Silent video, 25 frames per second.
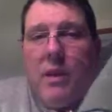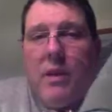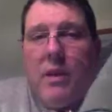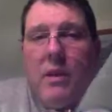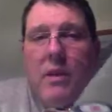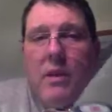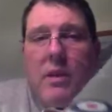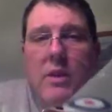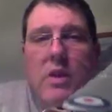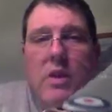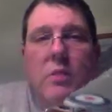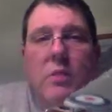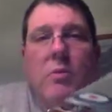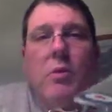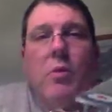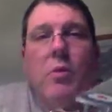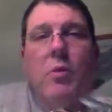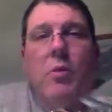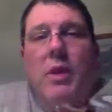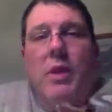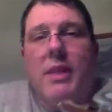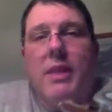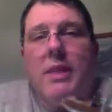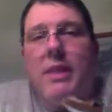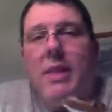
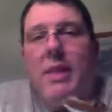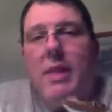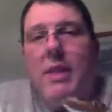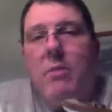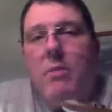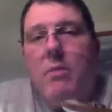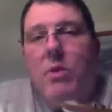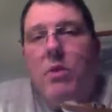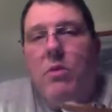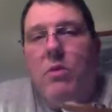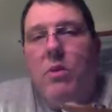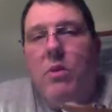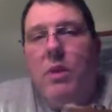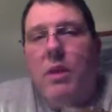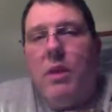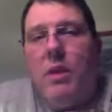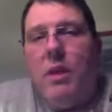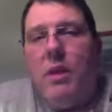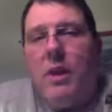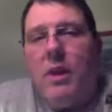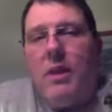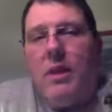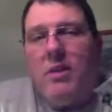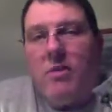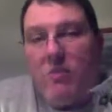submarine CMU.
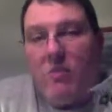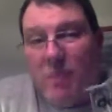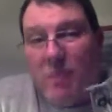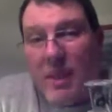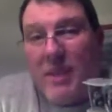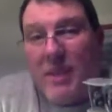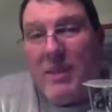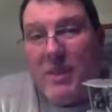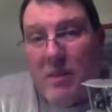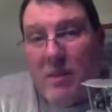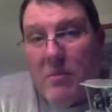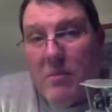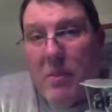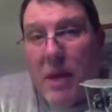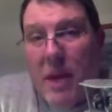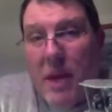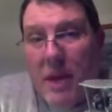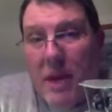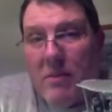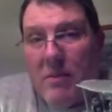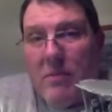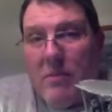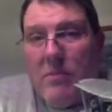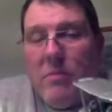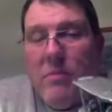It's a resin
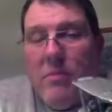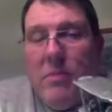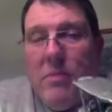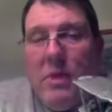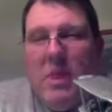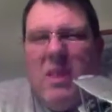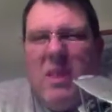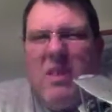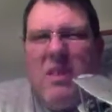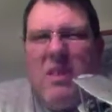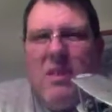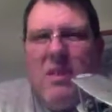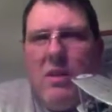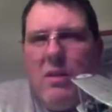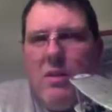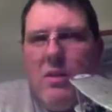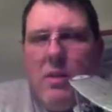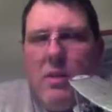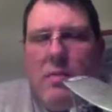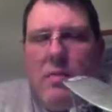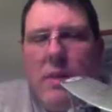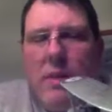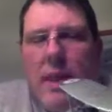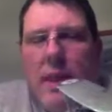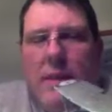model, but it's close to
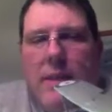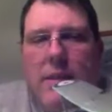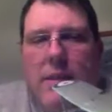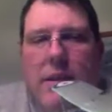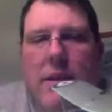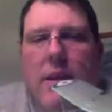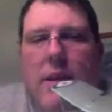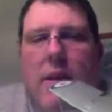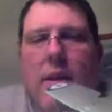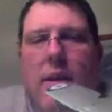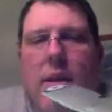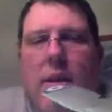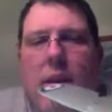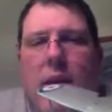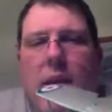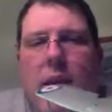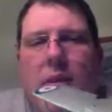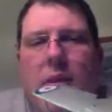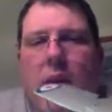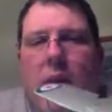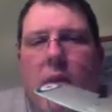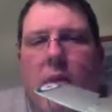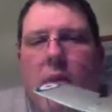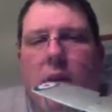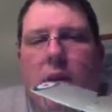plastic. It's
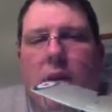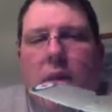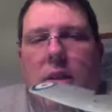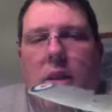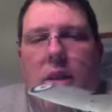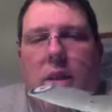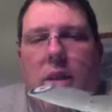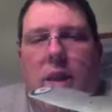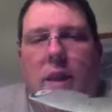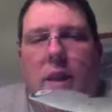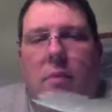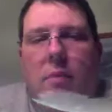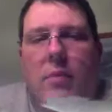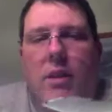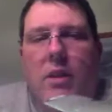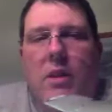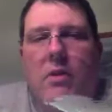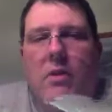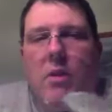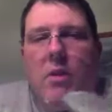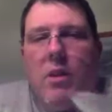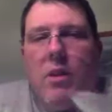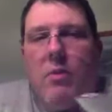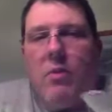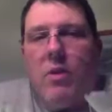not quite done yet, but it's
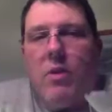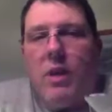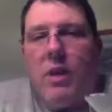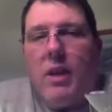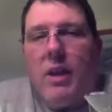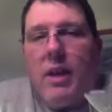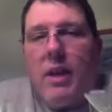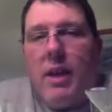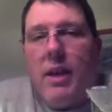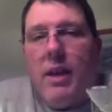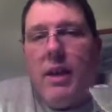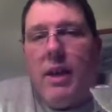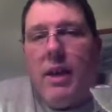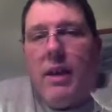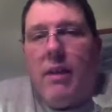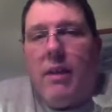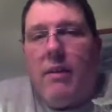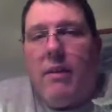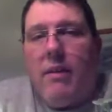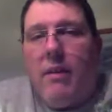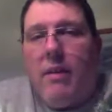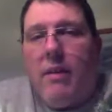one I'm working on now.